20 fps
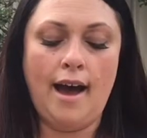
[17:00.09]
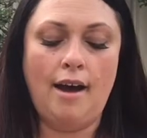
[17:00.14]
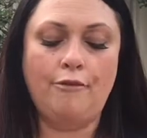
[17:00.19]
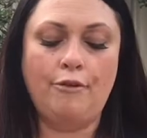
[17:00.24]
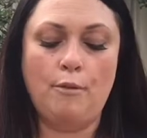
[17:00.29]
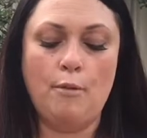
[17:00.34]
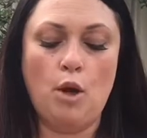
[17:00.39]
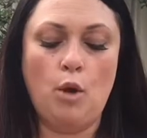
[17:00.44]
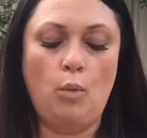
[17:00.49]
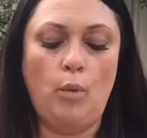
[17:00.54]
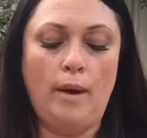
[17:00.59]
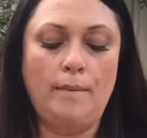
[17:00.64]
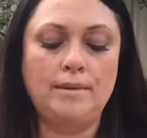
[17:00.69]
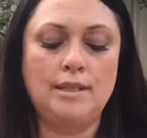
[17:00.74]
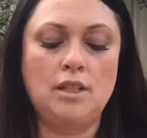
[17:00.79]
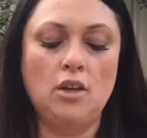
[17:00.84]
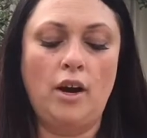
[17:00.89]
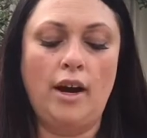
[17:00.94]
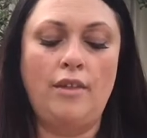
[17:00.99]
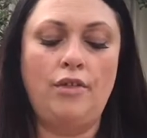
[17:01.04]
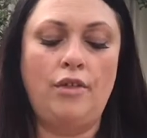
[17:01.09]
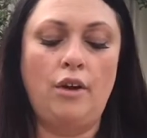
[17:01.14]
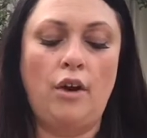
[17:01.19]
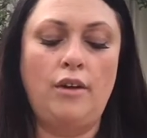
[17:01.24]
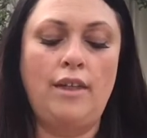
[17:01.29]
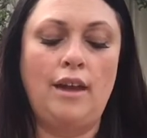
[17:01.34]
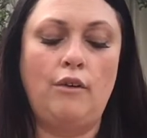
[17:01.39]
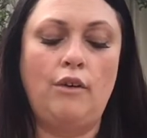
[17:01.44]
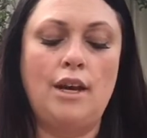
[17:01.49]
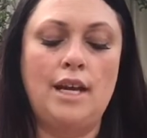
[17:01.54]
from her website, though
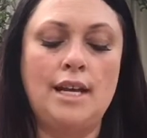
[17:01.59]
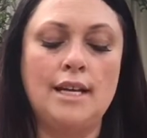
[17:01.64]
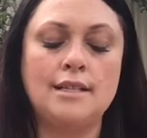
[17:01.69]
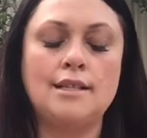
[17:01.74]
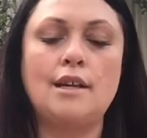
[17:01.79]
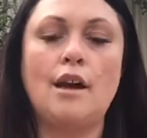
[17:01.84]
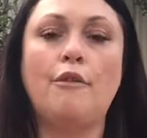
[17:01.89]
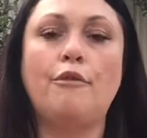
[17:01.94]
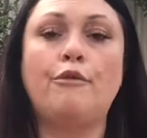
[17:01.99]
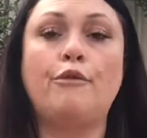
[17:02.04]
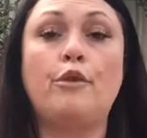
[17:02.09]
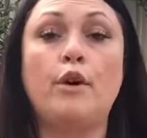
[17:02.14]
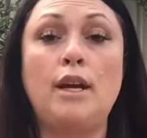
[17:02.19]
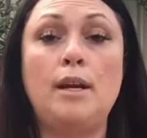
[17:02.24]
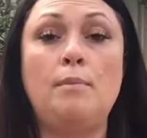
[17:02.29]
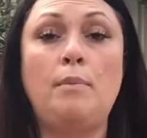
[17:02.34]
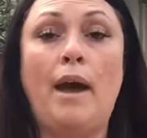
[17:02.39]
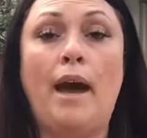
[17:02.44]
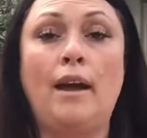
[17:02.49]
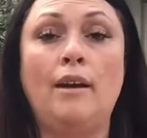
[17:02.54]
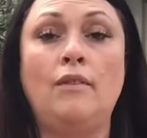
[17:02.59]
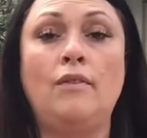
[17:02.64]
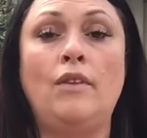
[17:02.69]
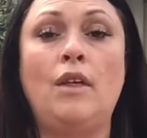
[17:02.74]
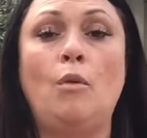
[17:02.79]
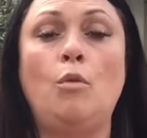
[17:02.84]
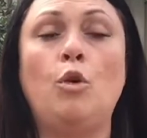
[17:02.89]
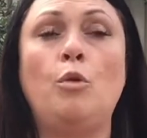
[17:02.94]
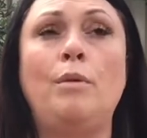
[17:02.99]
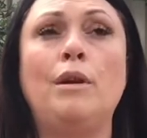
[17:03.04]
there is a free pattern
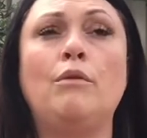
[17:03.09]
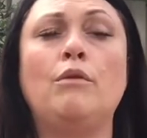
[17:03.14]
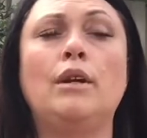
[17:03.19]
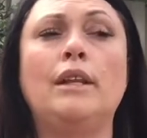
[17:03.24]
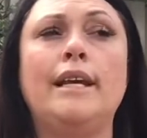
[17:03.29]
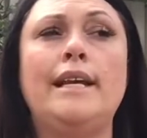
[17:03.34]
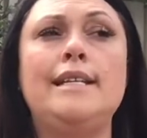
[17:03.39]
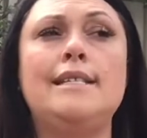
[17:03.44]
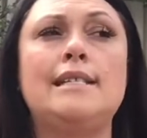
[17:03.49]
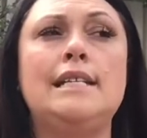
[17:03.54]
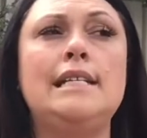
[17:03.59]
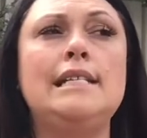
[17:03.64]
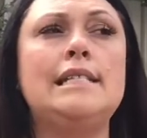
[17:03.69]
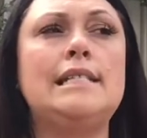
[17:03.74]
that will be released in